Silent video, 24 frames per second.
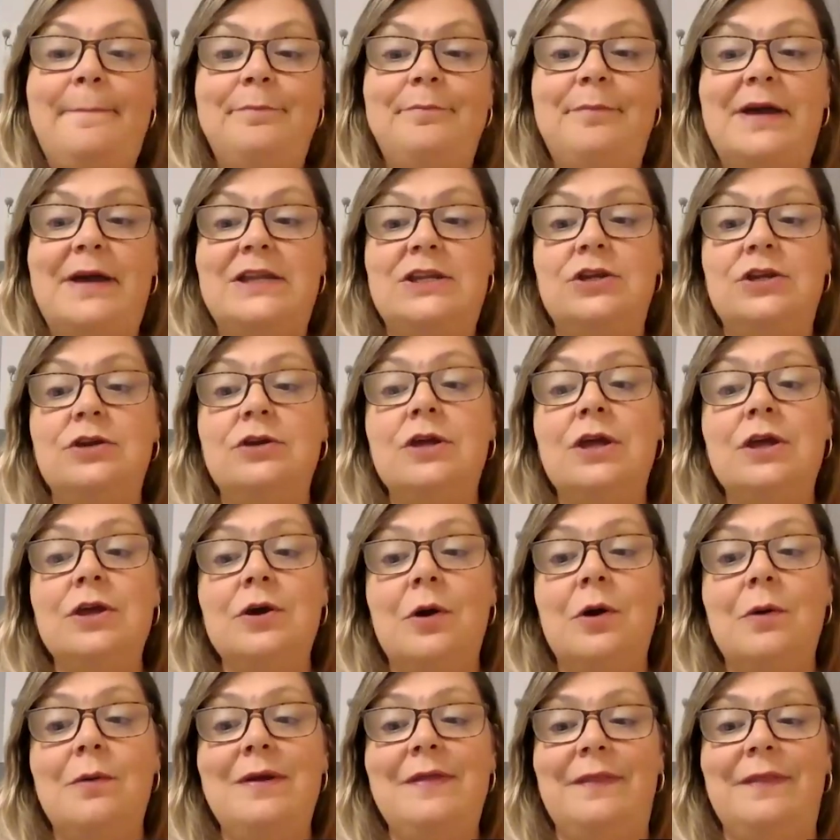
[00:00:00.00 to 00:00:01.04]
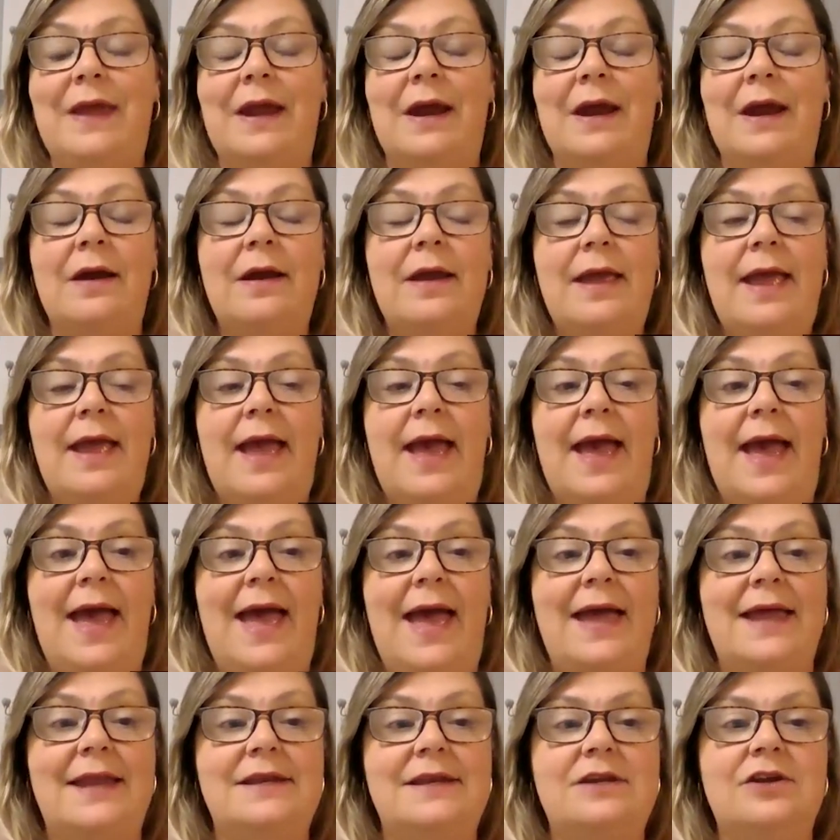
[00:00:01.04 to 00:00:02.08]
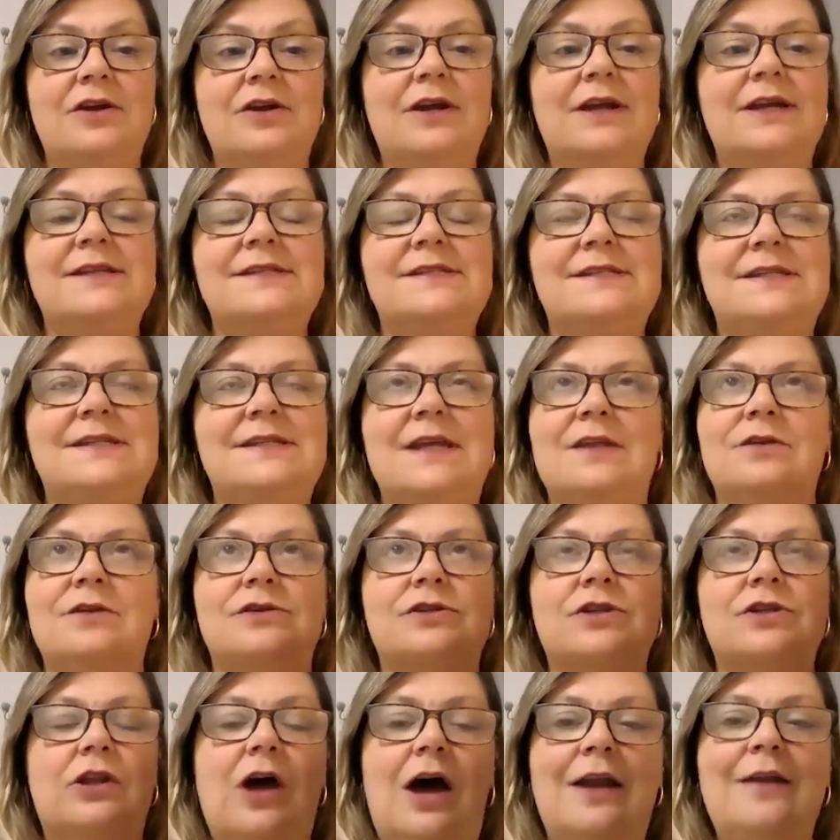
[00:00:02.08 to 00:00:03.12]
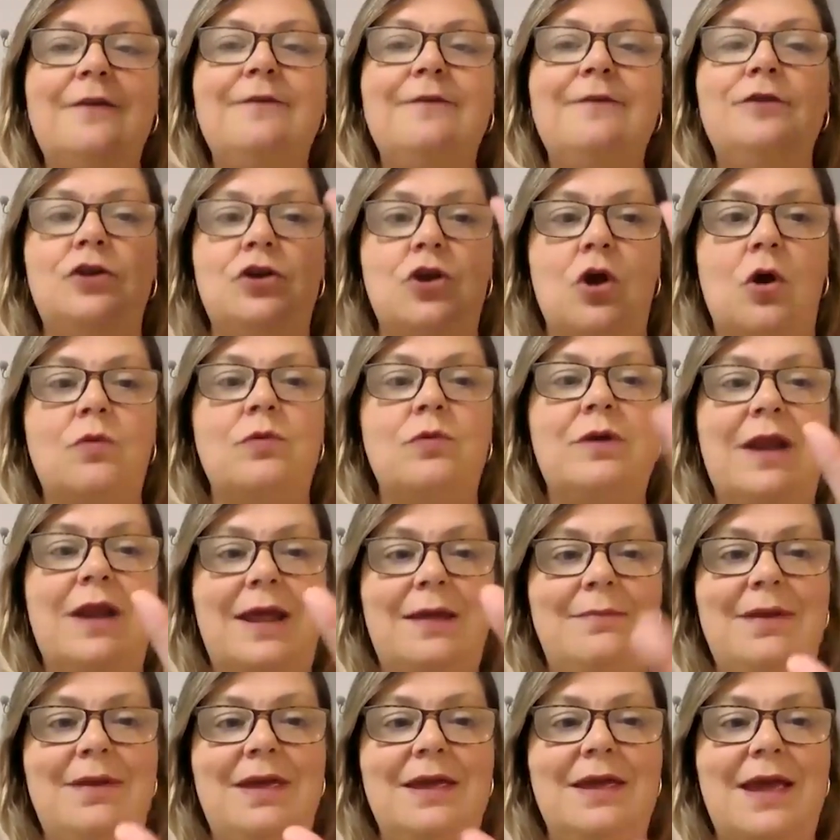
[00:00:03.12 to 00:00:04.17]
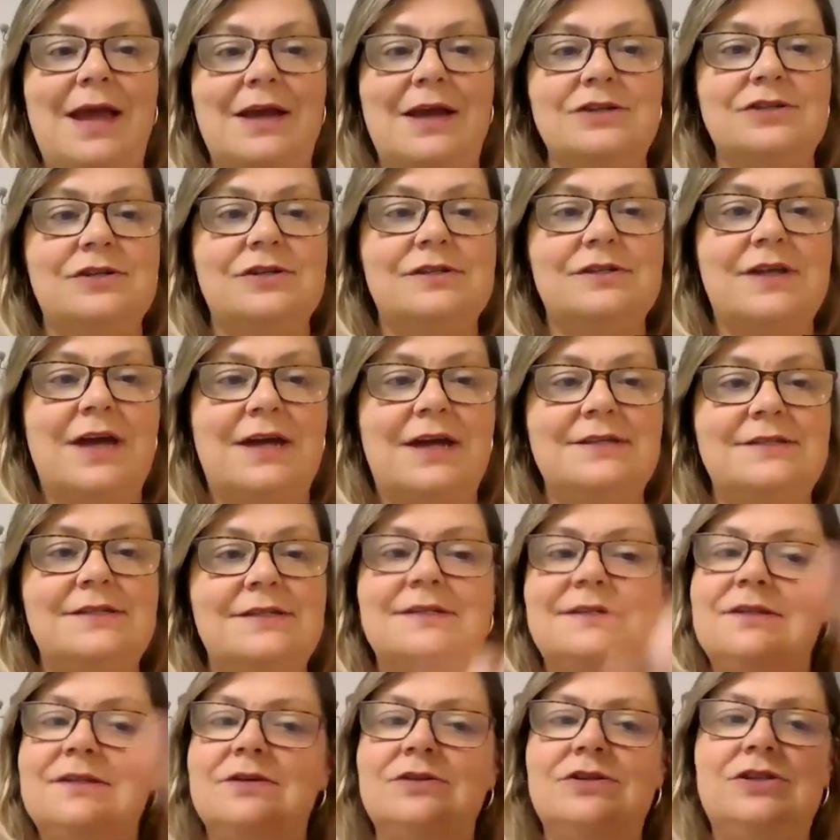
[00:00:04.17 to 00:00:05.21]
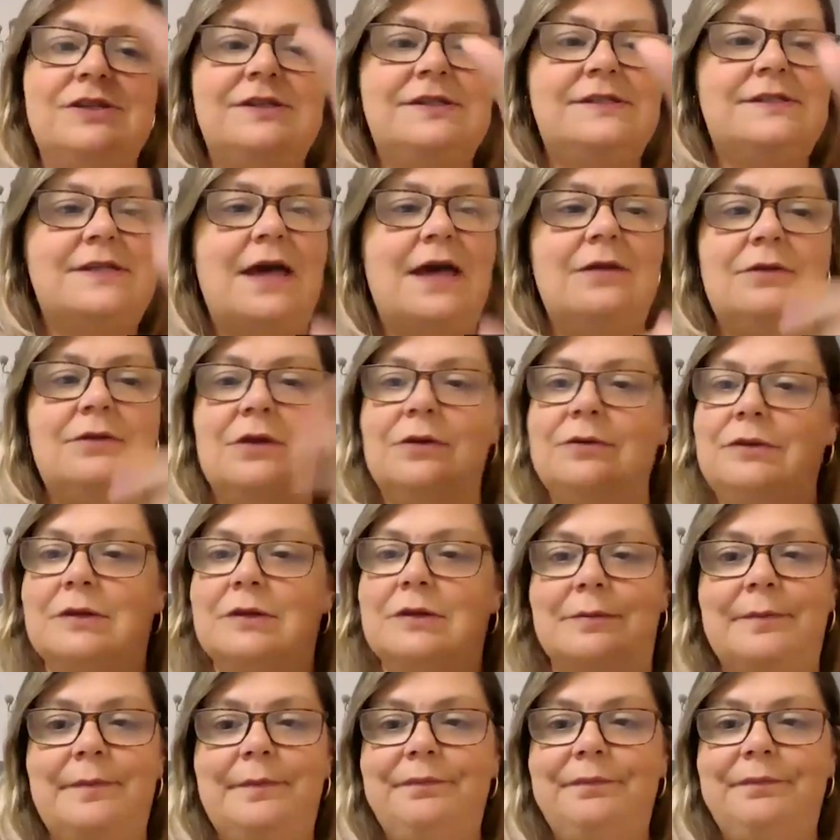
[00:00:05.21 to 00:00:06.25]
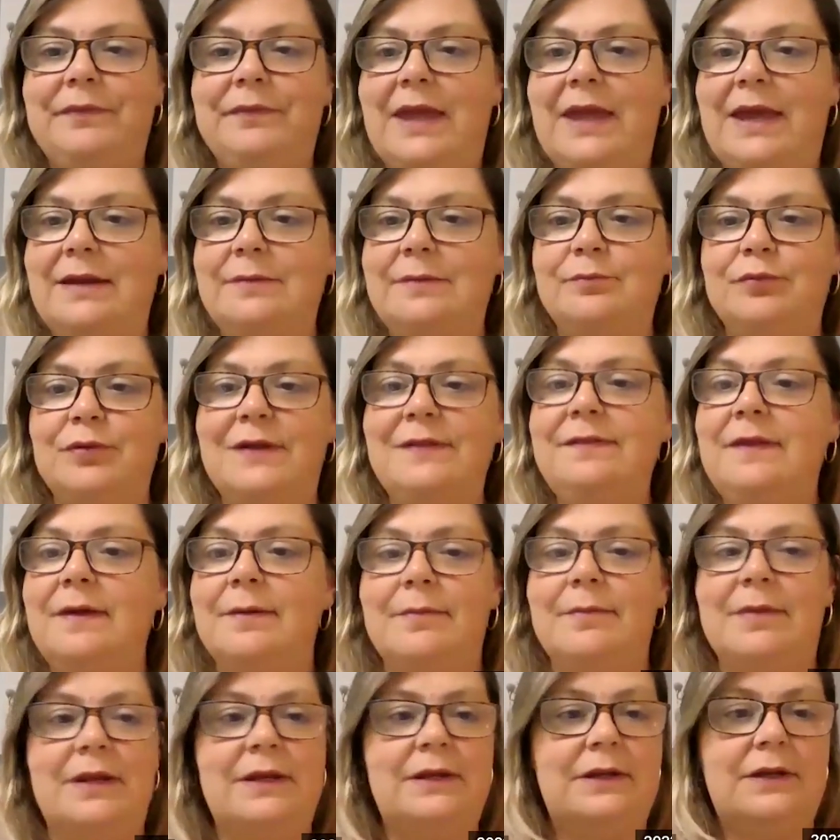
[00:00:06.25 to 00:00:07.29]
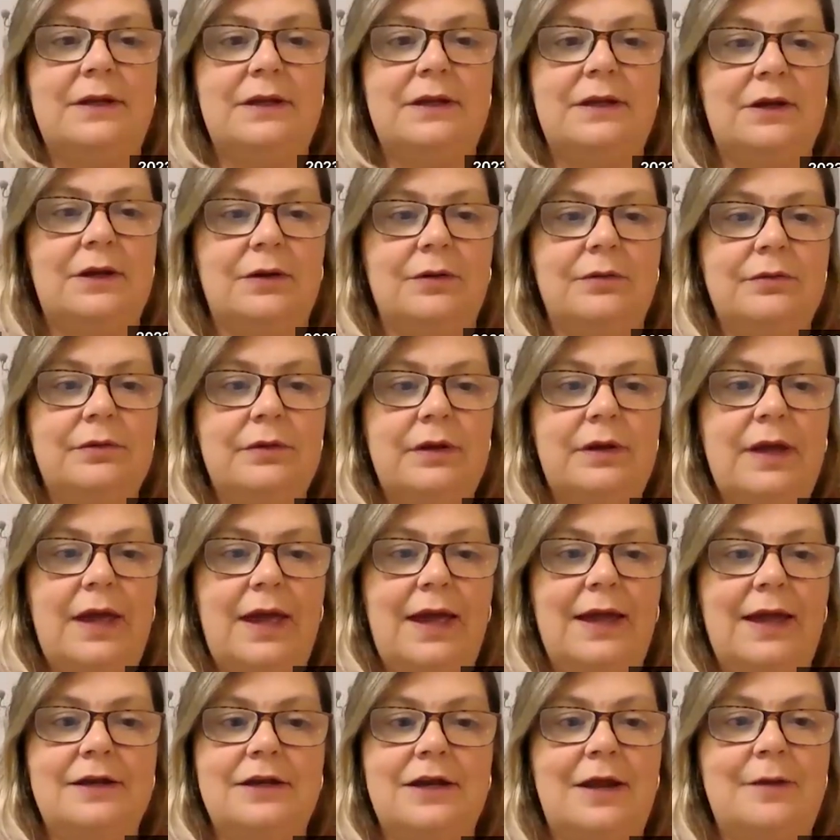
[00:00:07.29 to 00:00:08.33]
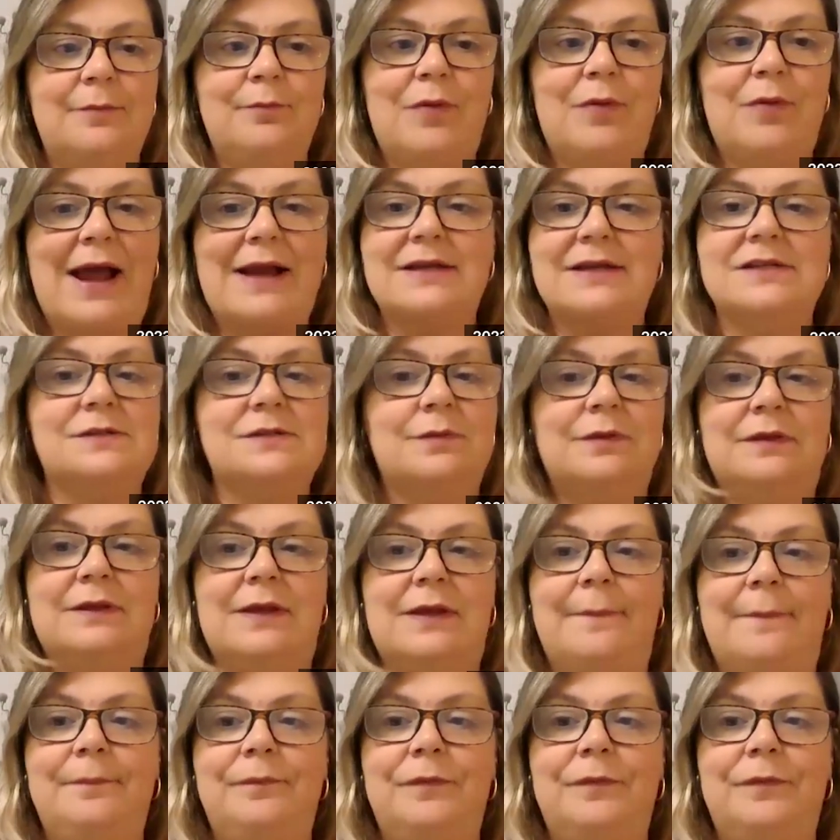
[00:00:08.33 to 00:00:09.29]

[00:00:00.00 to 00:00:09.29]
But you can go in there and you're going to see there's a lot of note naming exercises. So just download them and print them, and, and practice with them.